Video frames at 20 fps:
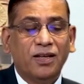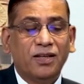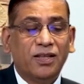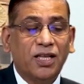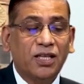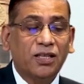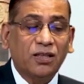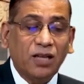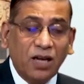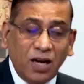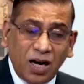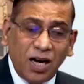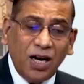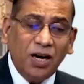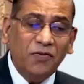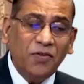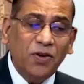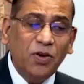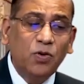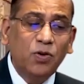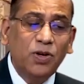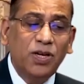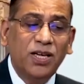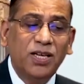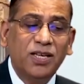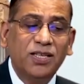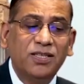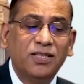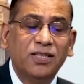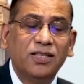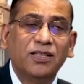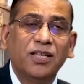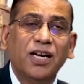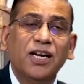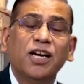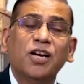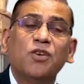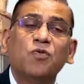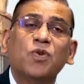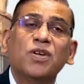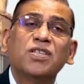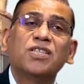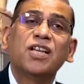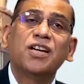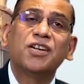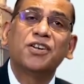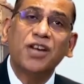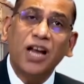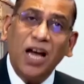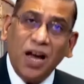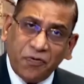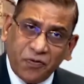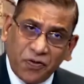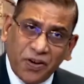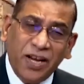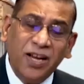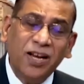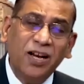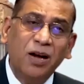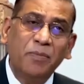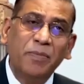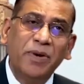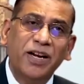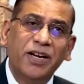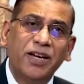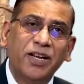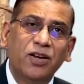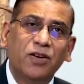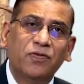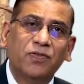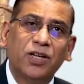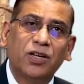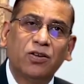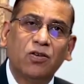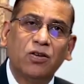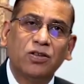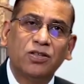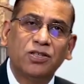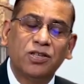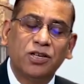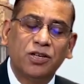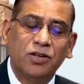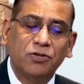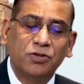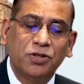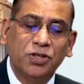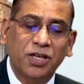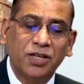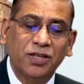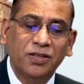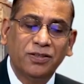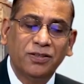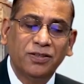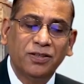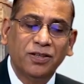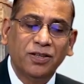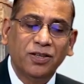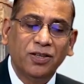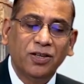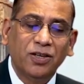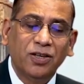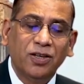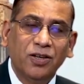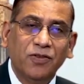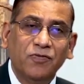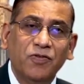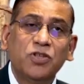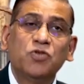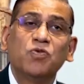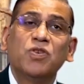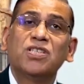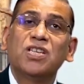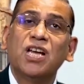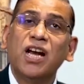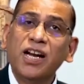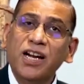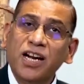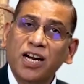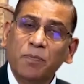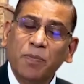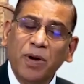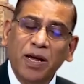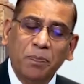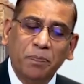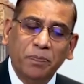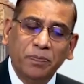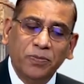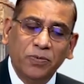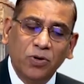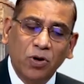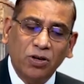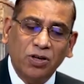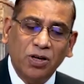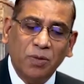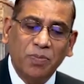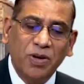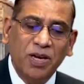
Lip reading: The third view is that it was the drafting committee of the Constitution, which was headed by Dr.